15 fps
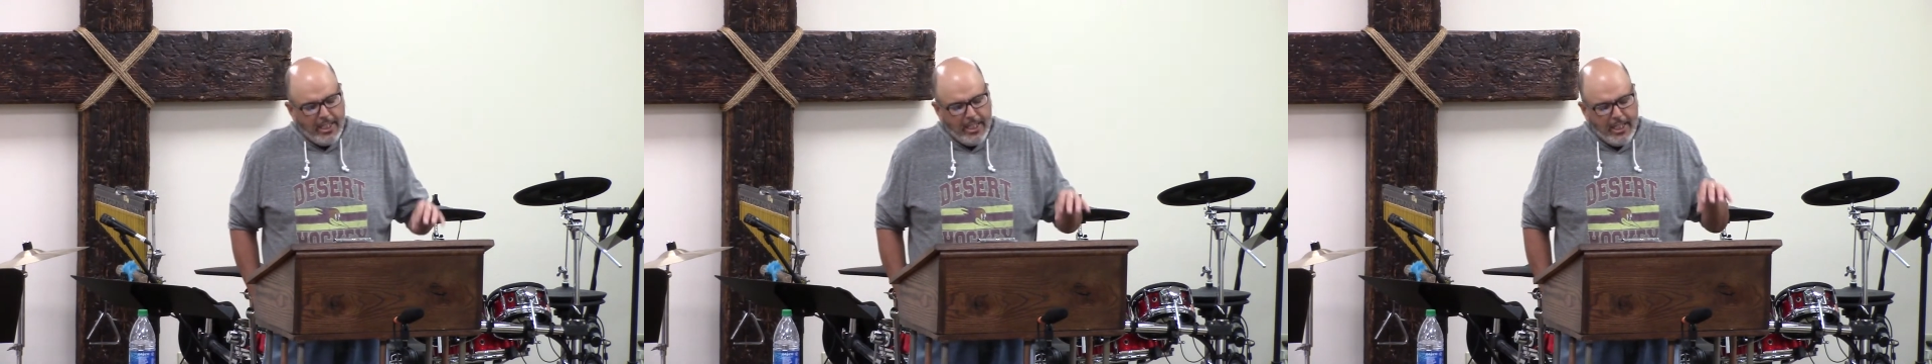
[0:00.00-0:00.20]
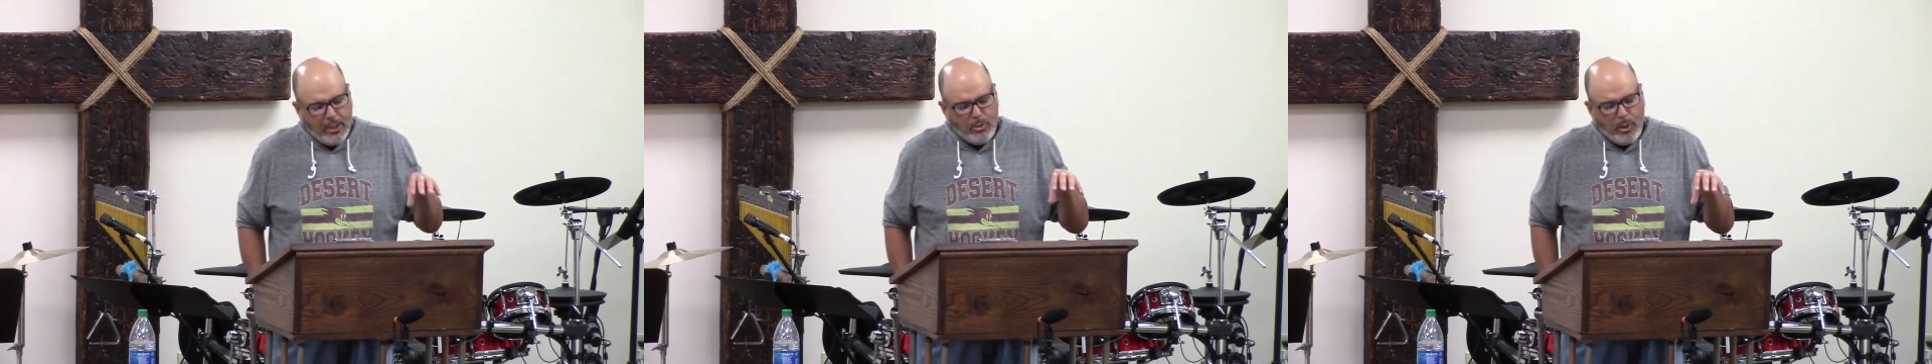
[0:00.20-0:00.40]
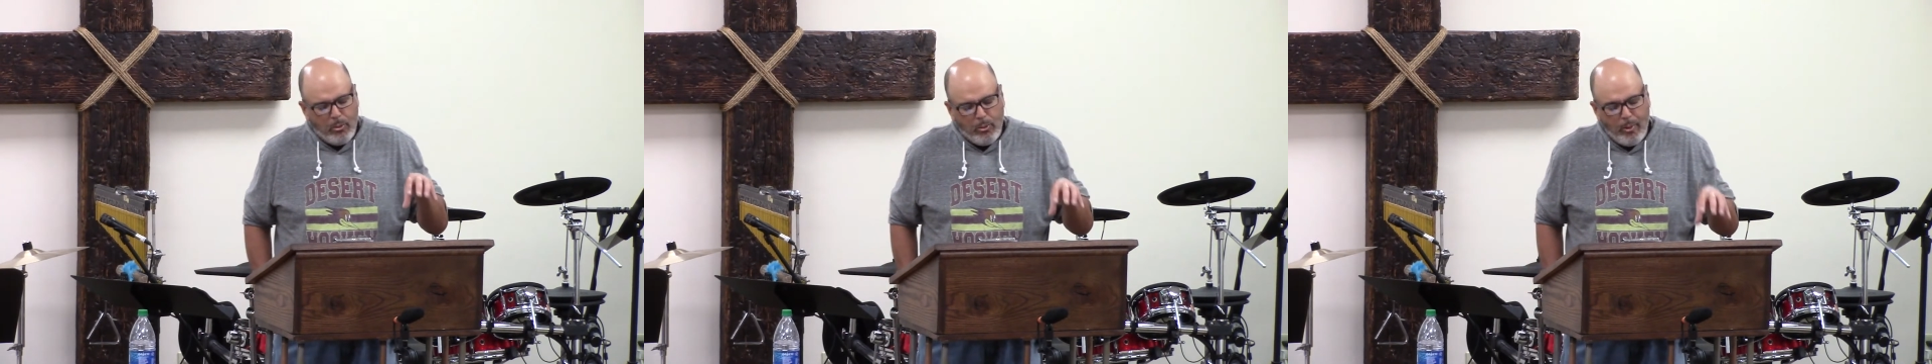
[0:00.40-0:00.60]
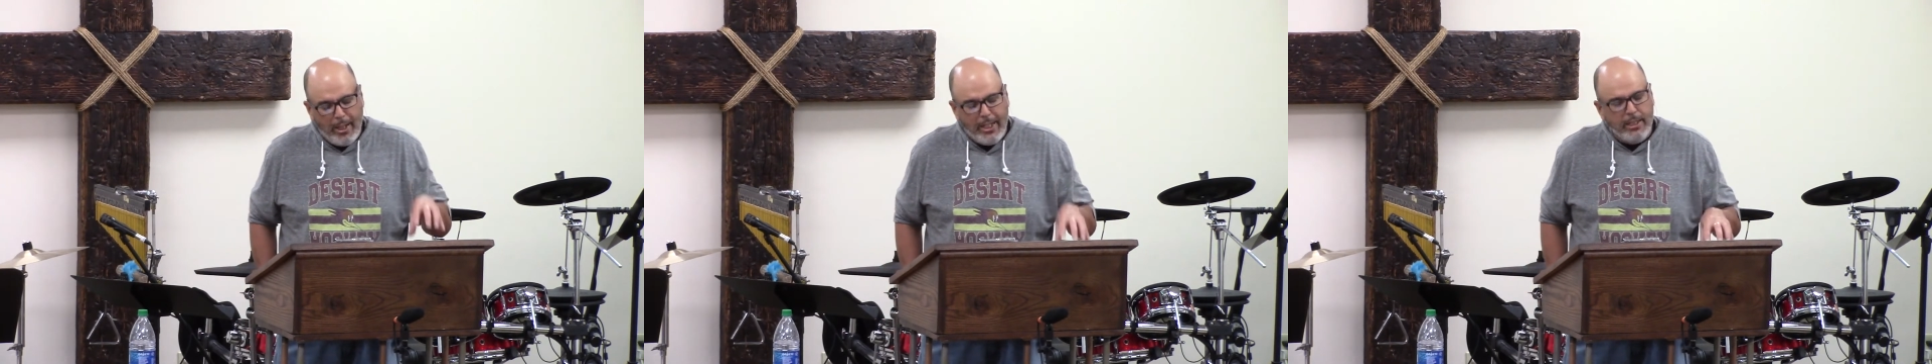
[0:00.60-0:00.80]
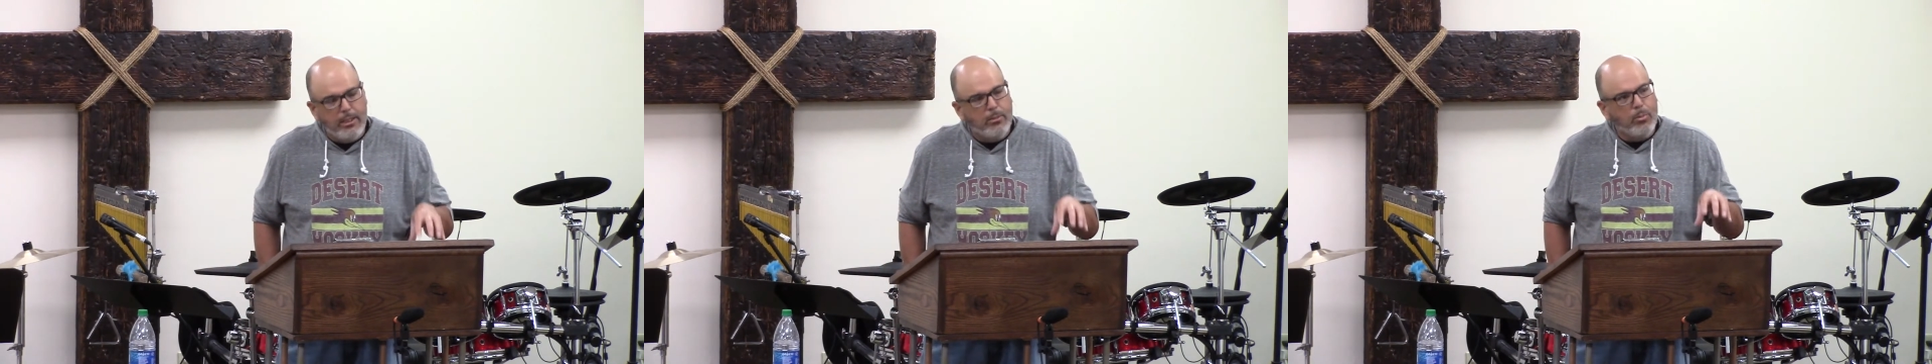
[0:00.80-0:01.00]
as we
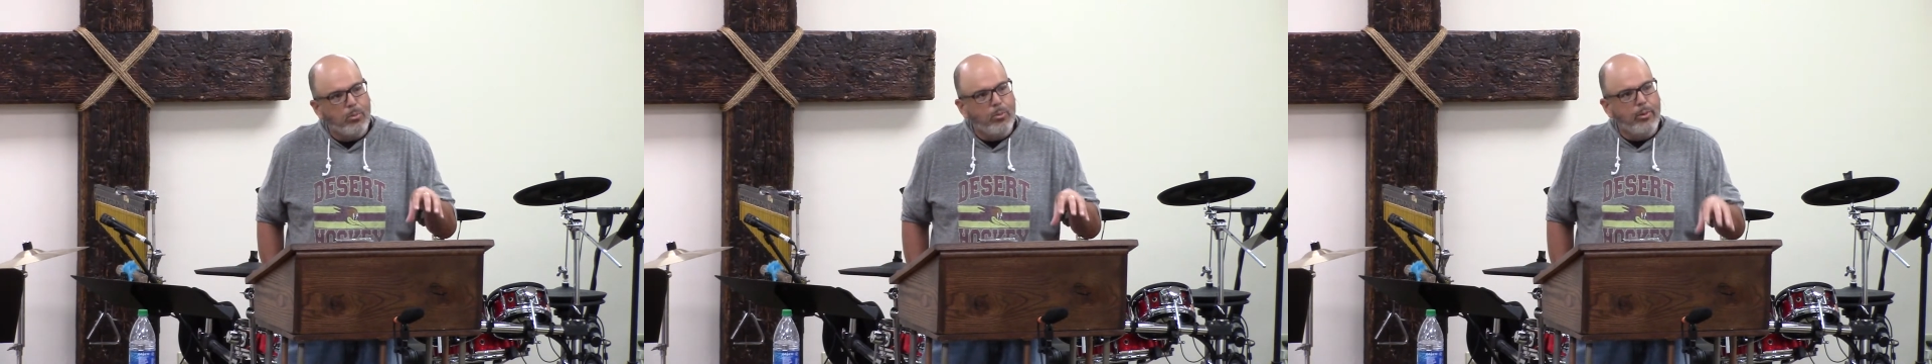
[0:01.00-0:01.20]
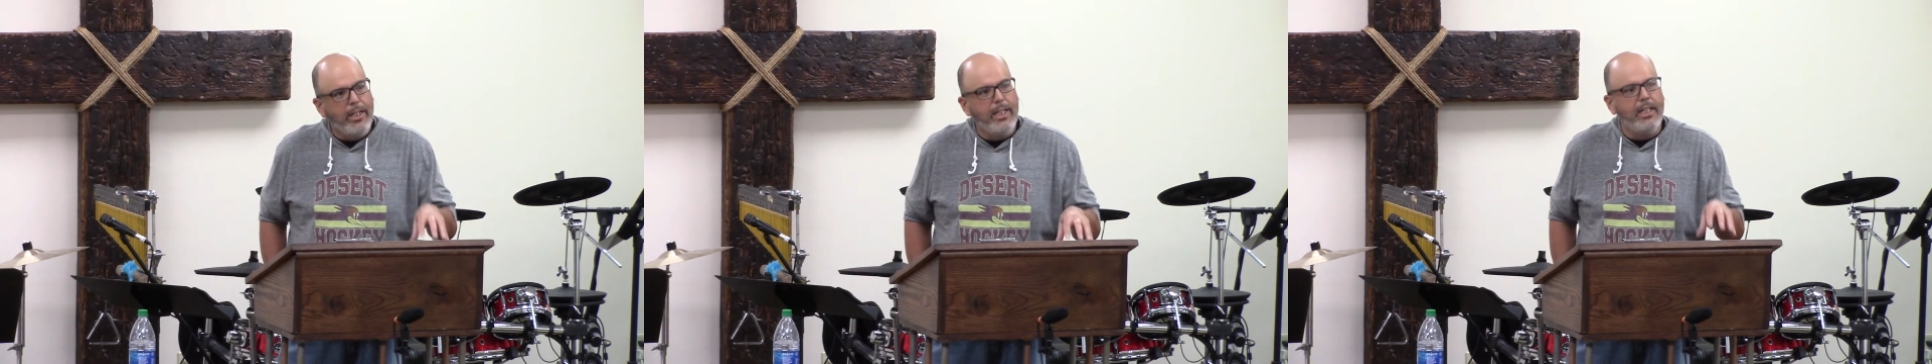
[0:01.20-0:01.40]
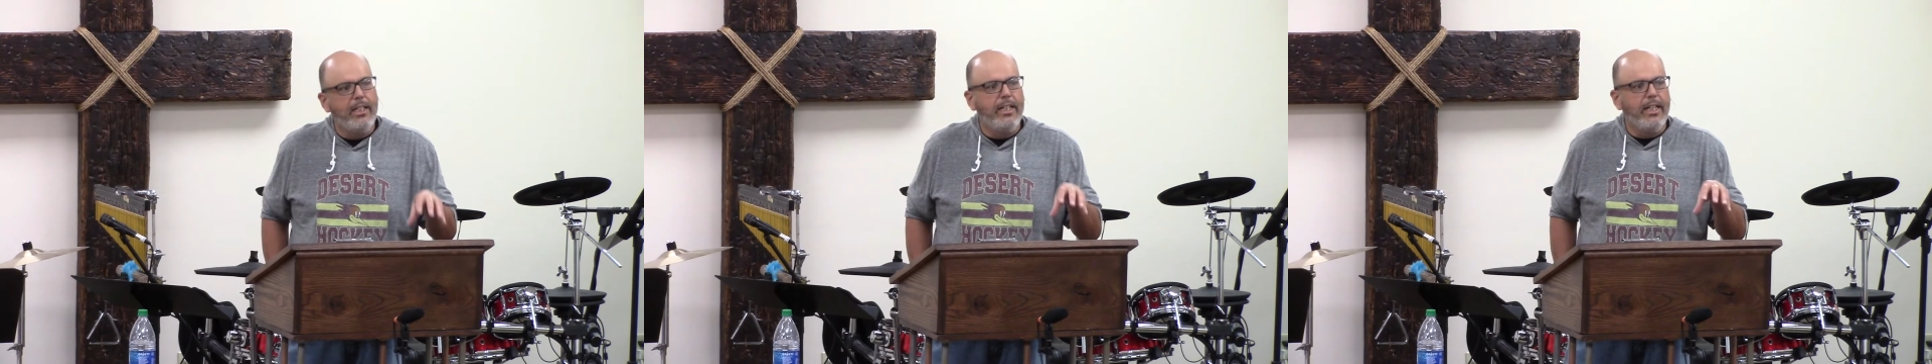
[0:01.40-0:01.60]
wind up reading the